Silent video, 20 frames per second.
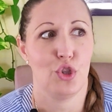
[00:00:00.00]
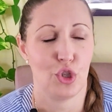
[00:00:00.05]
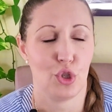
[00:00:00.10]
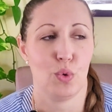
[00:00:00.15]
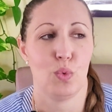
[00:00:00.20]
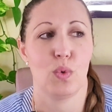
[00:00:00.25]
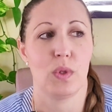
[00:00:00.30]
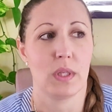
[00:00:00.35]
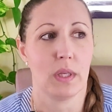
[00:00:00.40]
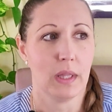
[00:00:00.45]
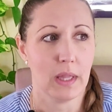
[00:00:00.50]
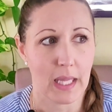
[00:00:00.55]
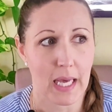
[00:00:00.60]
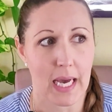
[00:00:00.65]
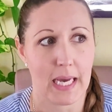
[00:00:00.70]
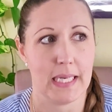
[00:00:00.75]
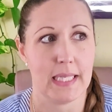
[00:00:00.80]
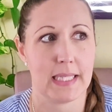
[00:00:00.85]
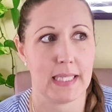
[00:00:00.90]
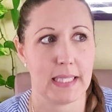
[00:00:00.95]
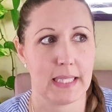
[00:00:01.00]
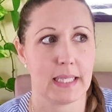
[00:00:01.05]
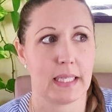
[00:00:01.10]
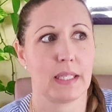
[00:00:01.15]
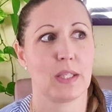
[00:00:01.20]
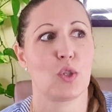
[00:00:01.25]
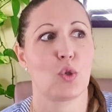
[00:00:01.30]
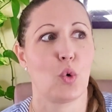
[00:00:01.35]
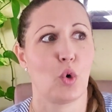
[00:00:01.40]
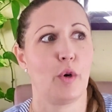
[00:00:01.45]
juice lies. It's like
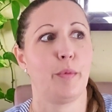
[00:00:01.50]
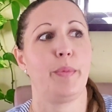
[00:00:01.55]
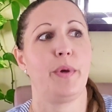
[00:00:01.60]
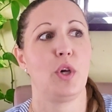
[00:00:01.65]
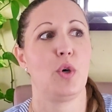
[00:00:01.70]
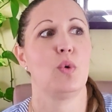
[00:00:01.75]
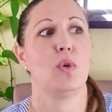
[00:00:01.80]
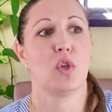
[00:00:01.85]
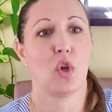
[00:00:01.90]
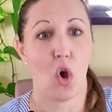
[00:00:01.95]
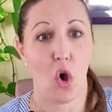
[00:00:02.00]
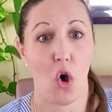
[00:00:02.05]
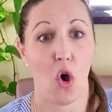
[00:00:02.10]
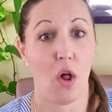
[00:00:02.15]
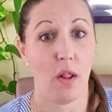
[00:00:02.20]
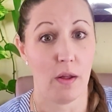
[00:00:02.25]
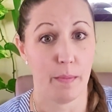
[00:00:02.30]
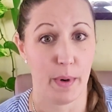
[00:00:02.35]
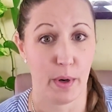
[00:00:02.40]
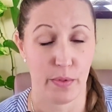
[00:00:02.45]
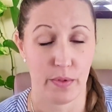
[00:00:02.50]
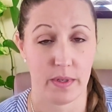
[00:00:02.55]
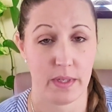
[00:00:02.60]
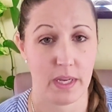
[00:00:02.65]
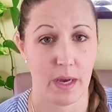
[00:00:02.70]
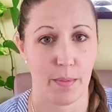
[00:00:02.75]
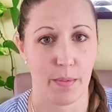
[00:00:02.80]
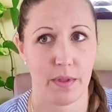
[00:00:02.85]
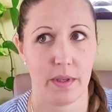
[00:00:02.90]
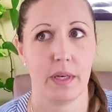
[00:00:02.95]
Scorpio is all about the
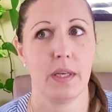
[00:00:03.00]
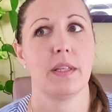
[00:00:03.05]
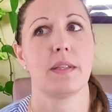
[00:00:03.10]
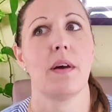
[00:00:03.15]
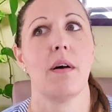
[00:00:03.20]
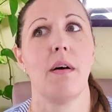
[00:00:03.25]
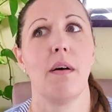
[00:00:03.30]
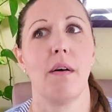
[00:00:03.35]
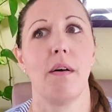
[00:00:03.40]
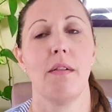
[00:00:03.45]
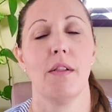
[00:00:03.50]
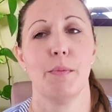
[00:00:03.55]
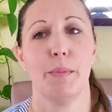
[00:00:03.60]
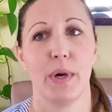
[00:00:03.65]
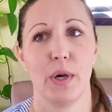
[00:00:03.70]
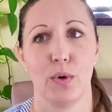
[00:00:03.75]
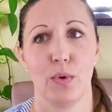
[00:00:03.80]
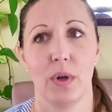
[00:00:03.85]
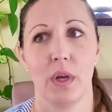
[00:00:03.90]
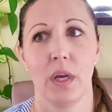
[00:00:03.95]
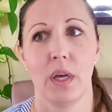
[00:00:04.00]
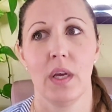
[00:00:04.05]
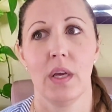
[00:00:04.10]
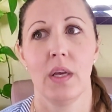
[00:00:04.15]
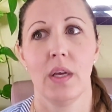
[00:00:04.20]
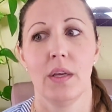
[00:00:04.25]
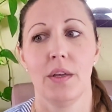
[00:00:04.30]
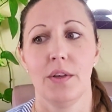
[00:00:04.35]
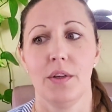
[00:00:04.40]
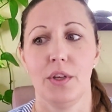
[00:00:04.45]
depth. It is all about,
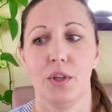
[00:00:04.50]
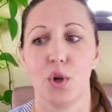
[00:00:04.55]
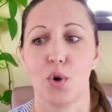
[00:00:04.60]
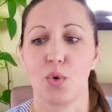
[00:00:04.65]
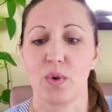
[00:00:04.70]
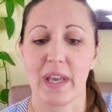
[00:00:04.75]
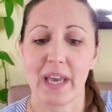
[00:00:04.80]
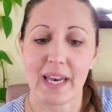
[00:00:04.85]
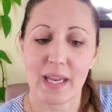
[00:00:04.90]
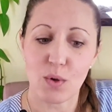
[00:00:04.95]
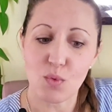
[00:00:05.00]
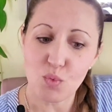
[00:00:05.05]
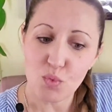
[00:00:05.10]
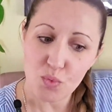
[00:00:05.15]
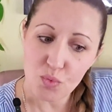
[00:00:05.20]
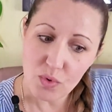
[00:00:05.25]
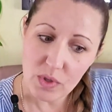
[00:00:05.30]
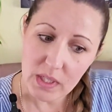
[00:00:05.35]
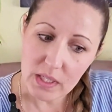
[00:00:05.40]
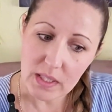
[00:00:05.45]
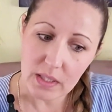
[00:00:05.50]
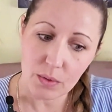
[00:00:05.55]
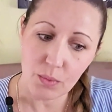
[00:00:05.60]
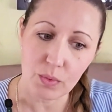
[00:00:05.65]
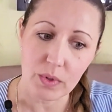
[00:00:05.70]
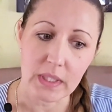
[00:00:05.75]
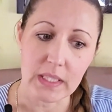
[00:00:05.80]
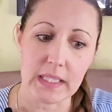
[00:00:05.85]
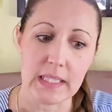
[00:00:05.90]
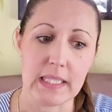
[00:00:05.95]
you know, getting really,
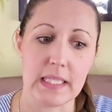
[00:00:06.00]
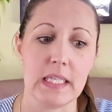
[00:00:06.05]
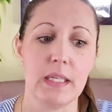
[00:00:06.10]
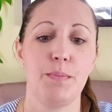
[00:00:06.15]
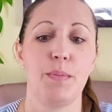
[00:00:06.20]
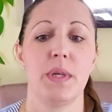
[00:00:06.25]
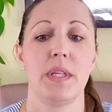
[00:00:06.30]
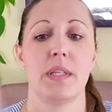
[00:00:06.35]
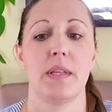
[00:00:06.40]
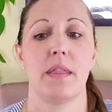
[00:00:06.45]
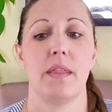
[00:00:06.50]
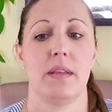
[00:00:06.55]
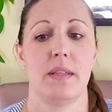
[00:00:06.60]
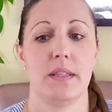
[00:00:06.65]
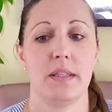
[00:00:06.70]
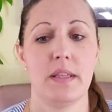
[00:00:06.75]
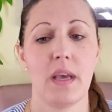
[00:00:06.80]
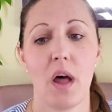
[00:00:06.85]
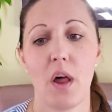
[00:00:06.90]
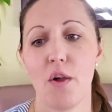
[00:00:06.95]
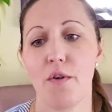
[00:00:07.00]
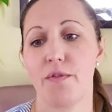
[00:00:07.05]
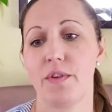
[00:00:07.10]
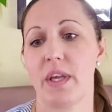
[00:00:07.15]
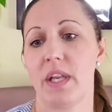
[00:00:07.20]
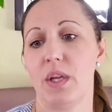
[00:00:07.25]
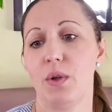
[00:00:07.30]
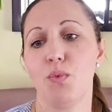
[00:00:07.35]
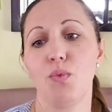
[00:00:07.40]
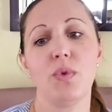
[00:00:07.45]
really deep into the self,
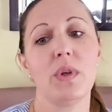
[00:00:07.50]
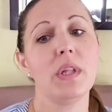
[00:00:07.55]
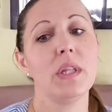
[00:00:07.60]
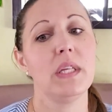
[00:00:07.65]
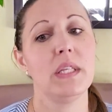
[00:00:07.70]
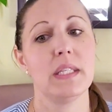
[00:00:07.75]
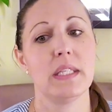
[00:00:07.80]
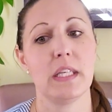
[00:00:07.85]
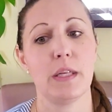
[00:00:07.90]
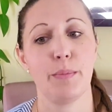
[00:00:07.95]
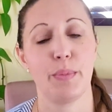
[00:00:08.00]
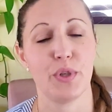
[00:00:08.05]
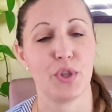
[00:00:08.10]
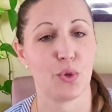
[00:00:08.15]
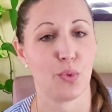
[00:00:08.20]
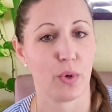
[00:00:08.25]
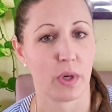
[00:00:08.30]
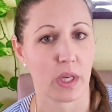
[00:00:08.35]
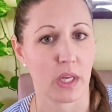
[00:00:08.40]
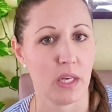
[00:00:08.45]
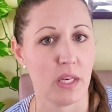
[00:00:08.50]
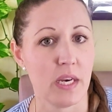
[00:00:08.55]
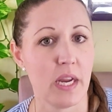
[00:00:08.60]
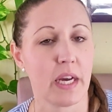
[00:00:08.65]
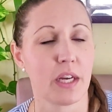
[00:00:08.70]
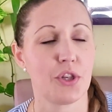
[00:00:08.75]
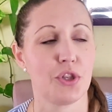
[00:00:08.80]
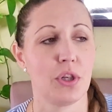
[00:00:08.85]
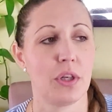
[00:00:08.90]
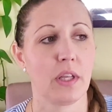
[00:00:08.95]
getting really deep into a
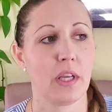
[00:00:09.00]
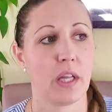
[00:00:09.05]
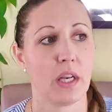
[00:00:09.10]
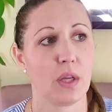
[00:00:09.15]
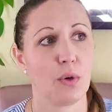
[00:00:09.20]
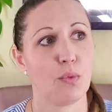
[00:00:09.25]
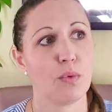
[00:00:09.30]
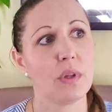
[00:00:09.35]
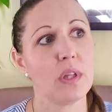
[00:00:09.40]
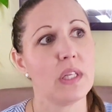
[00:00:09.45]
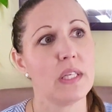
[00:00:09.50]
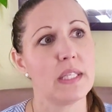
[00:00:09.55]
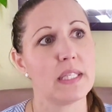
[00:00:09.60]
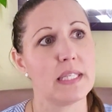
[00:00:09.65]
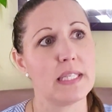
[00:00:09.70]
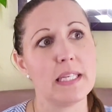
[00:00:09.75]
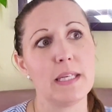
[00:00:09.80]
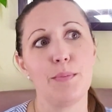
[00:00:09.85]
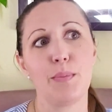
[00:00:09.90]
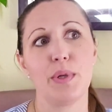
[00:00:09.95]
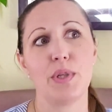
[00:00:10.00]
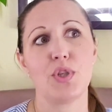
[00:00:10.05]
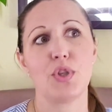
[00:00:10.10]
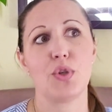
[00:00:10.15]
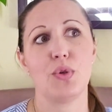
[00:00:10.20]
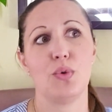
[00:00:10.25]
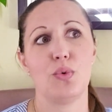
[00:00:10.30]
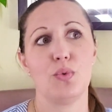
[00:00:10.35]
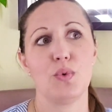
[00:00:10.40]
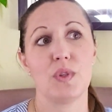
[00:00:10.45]
connection, getting really deep
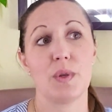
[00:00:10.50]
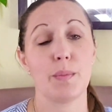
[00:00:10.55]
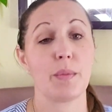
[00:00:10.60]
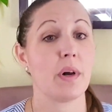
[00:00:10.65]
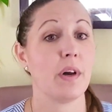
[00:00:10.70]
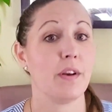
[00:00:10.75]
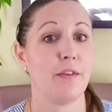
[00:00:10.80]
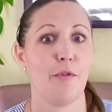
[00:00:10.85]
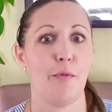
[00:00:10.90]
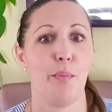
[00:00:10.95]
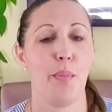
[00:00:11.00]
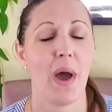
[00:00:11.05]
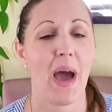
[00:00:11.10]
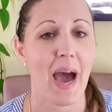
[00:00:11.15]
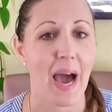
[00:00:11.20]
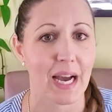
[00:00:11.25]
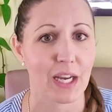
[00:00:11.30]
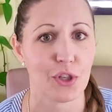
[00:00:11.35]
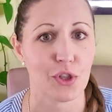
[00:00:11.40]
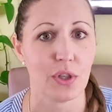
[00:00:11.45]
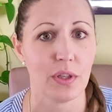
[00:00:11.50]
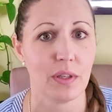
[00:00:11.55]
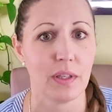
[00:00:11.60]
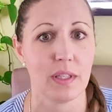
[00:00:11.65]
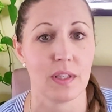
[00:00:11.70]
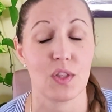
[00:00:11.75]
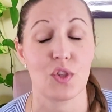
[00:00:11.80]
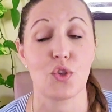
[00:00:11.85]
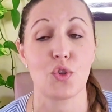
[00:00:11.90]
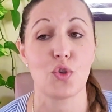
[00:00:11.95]
into some kind of passion.
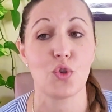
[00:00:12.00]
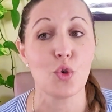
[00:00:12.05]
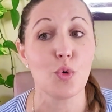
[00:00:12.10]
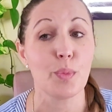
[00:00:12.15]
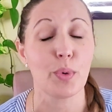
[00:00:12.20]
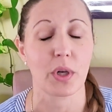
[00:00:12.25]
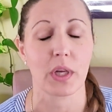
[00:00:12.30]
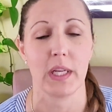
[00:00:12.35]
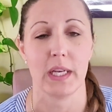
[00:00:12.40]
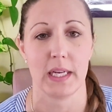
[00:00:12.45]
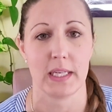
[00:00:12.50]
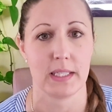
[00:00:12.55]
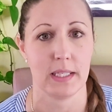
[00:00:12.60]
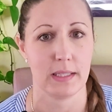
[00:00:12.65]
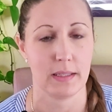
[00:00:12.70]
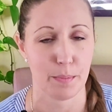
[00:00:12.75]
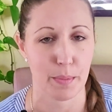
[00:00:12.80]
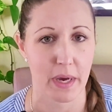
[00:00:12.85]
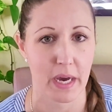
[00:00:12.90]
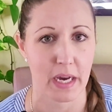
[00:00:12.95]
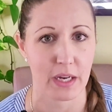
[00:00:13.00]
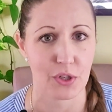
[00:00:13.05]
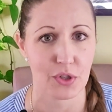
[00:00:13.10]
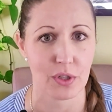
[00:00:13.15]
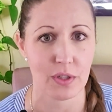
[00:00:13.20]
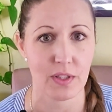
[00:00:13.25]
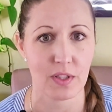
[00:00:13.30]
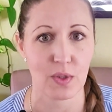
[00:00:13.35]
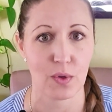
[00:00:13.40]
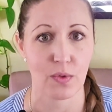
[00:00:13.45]
It's super connected to
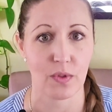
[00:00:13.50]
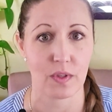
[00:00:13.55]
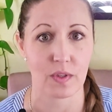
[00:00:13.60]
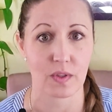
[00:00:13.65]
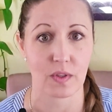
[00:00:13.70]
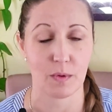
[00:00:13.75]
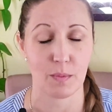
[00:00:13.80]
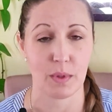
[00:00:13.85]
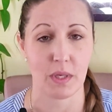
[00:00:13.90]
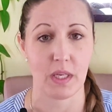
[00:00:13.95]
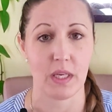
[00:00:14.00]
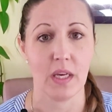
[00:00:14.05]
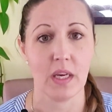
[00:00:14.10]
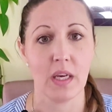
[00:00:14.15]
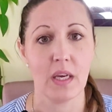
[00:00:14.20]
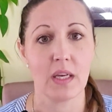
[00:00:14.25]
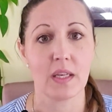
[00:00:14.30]
passion. So this could be